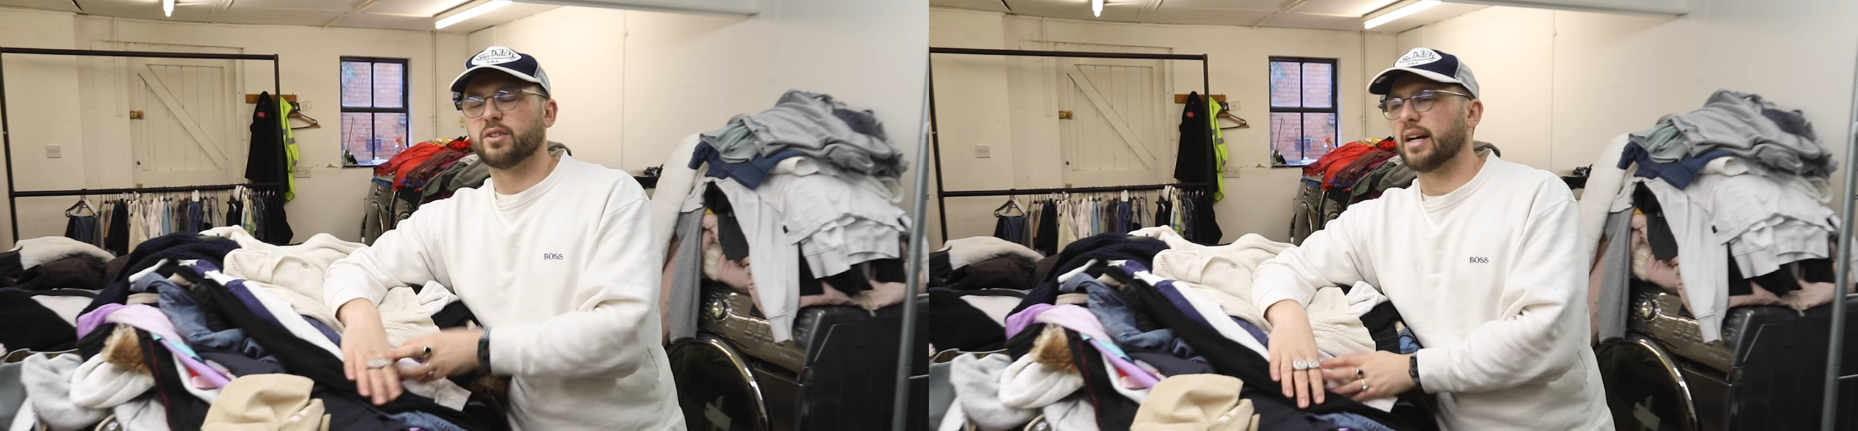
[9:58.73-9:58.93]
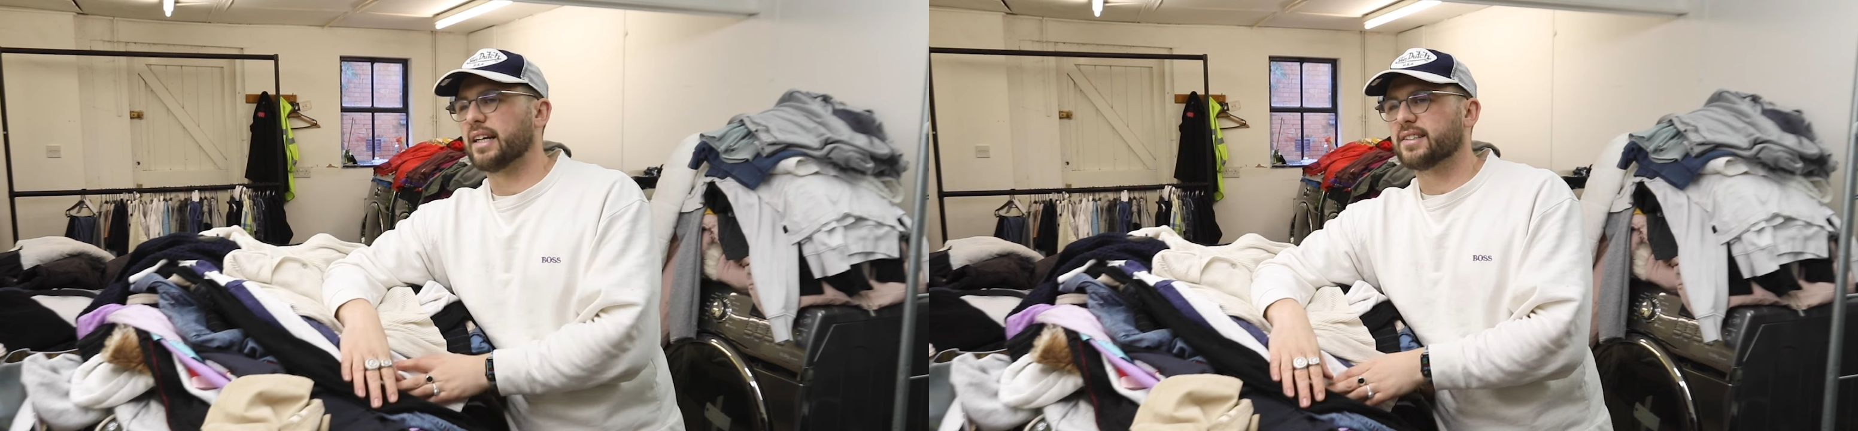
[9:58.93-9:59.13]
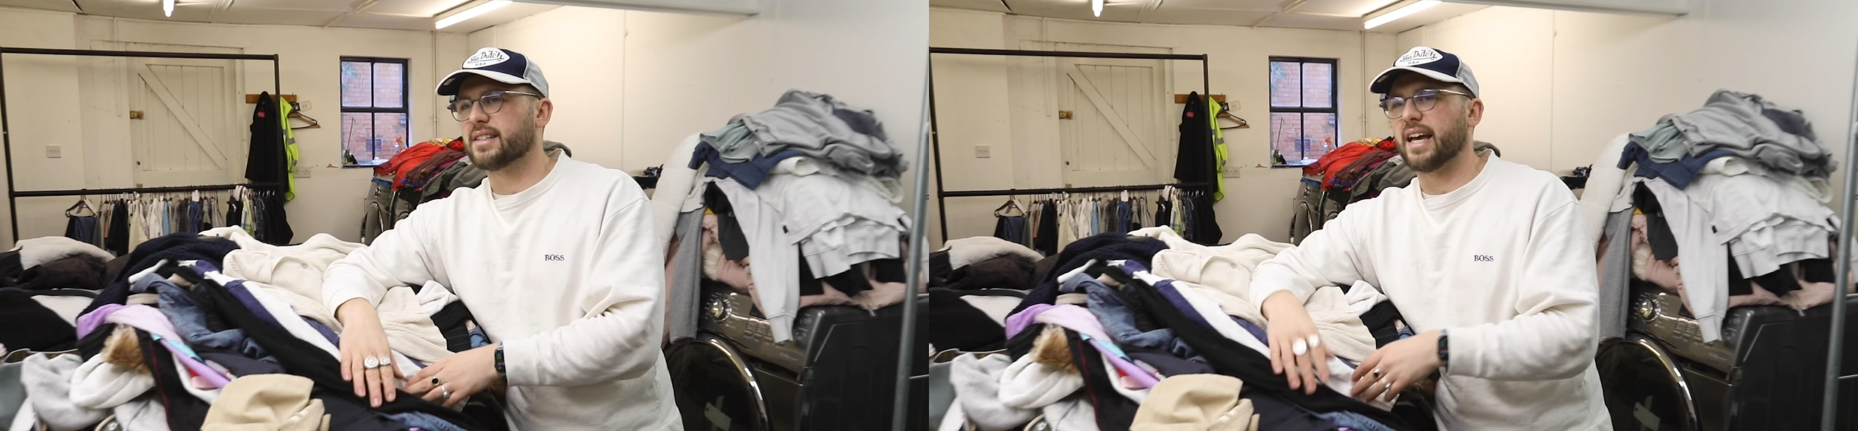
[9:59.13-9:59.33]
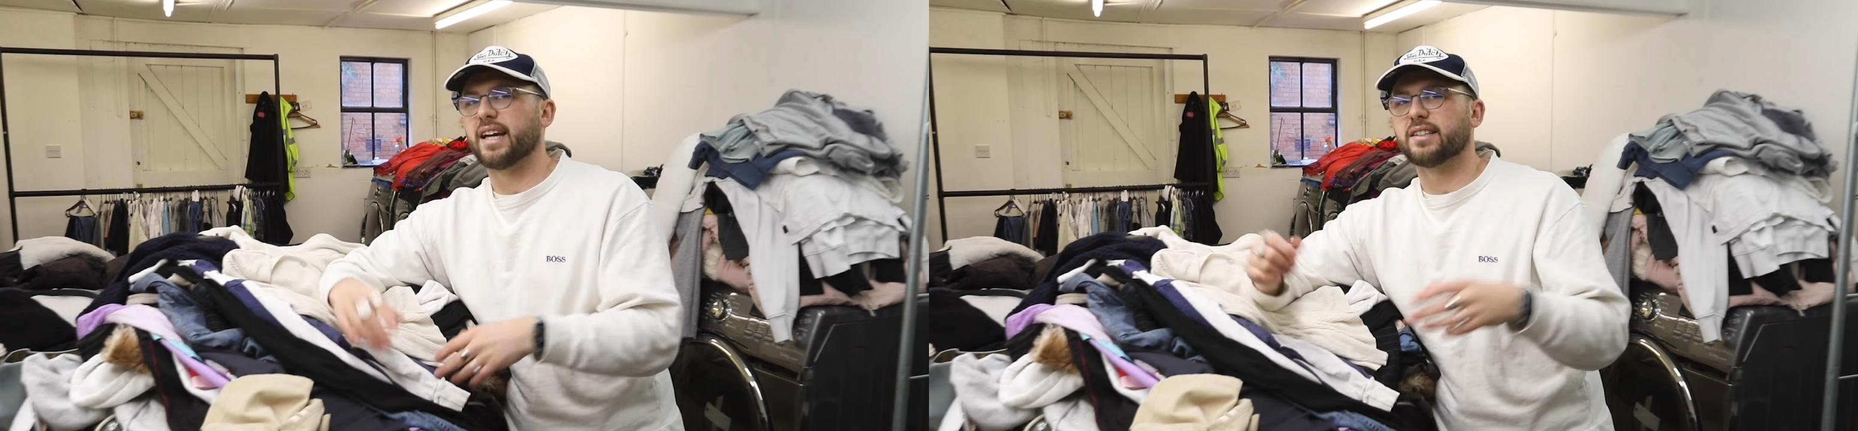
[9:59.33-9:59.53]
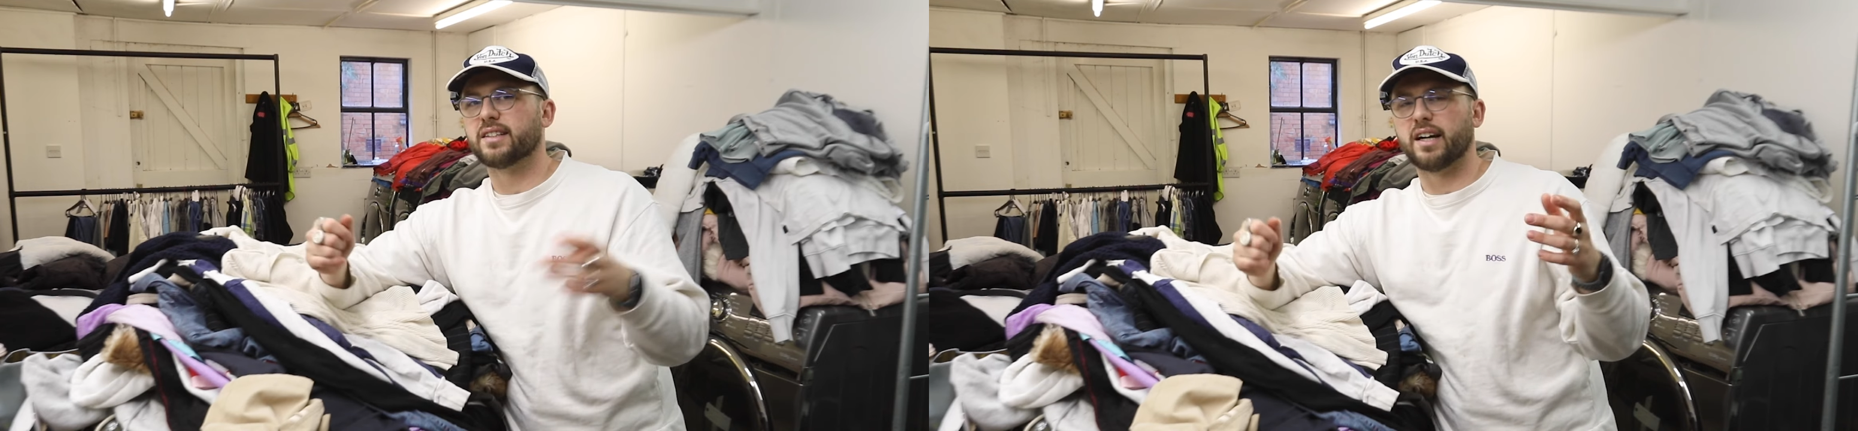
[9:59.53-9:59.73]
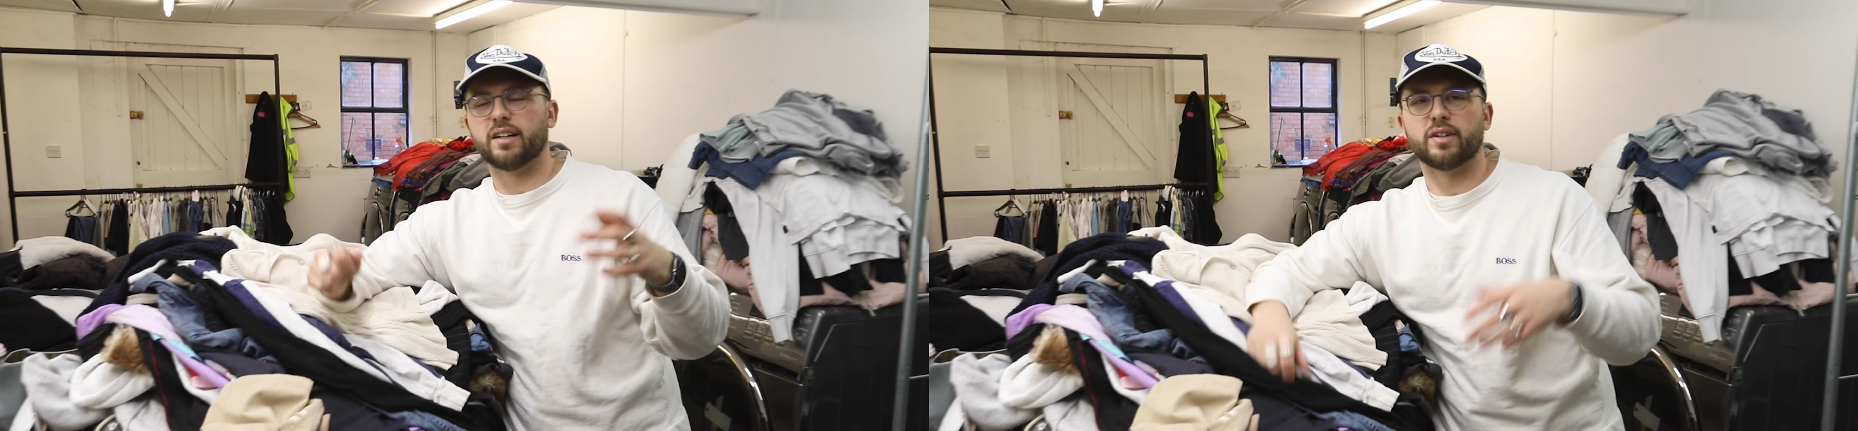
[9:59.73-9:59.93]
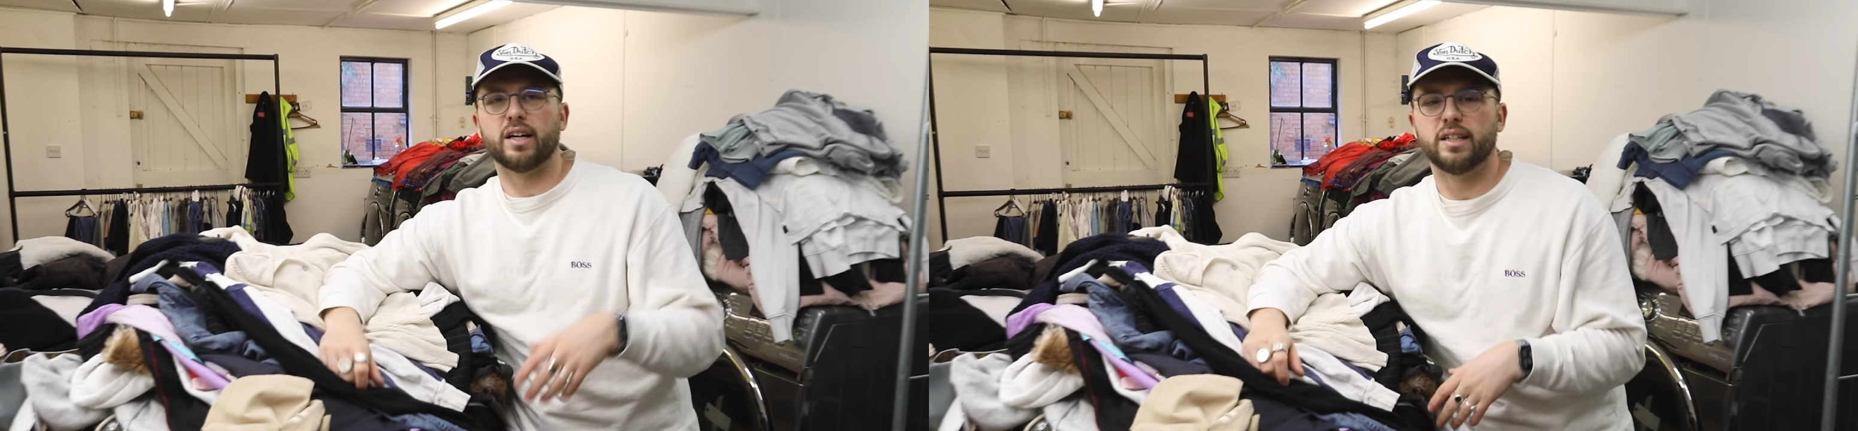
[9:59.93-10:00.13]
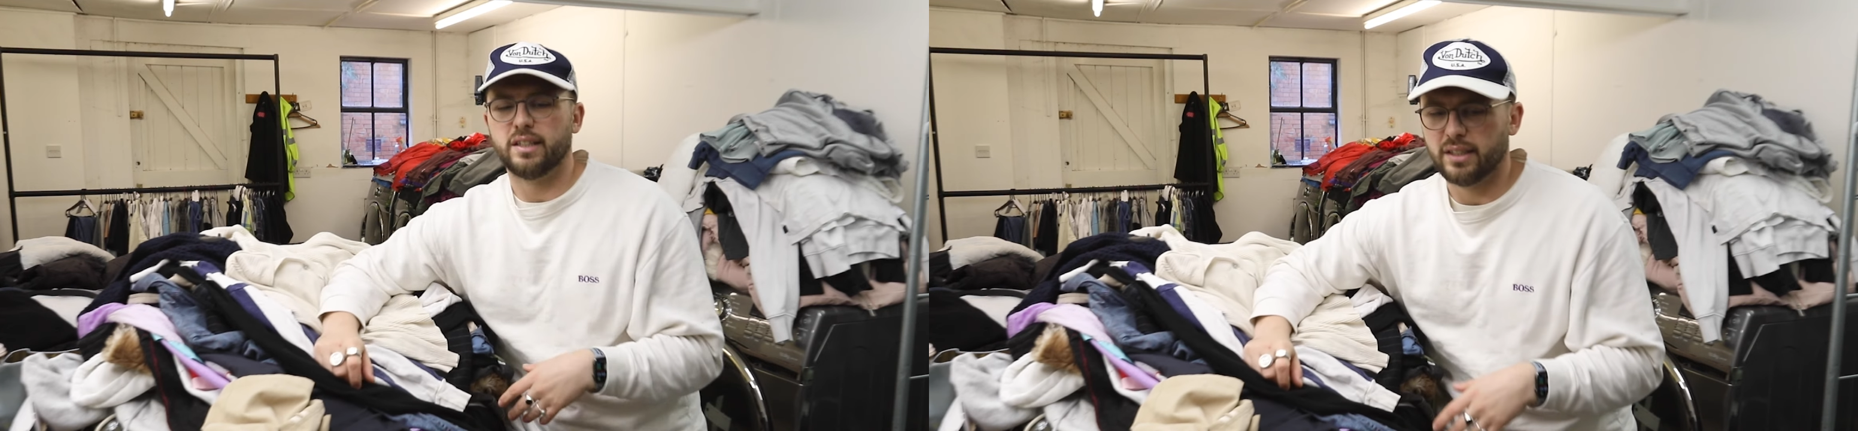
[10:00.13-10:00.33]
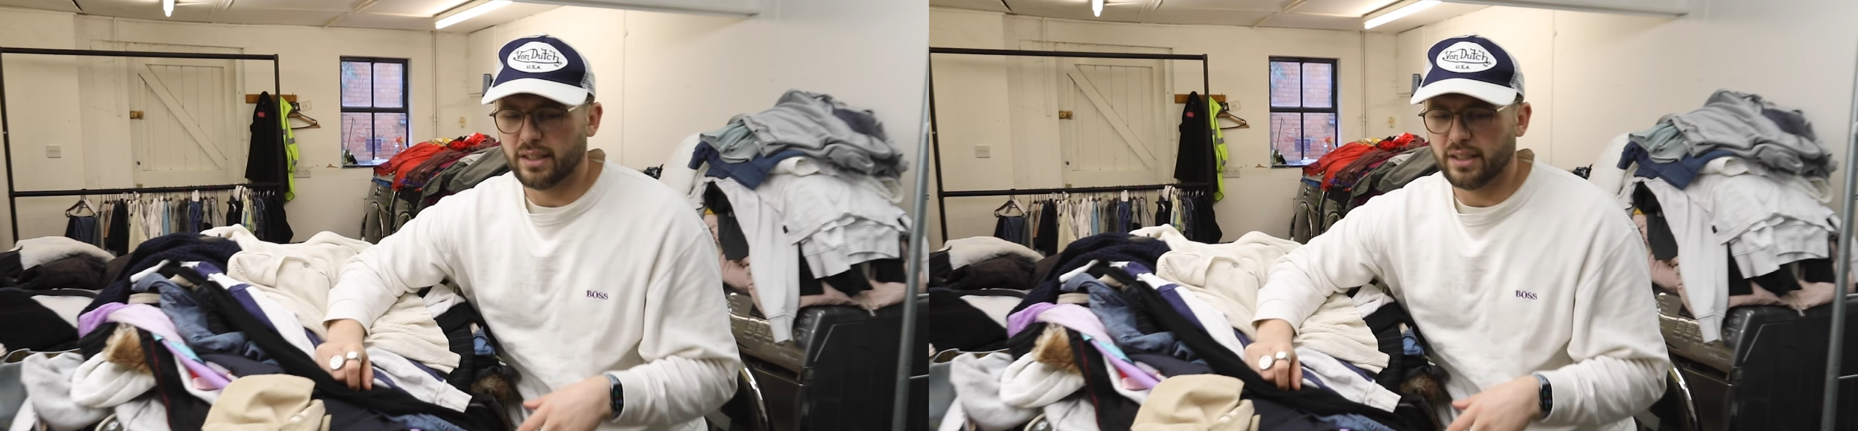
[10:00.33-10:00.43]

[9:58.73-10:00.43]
or anesthetic to kind of, like,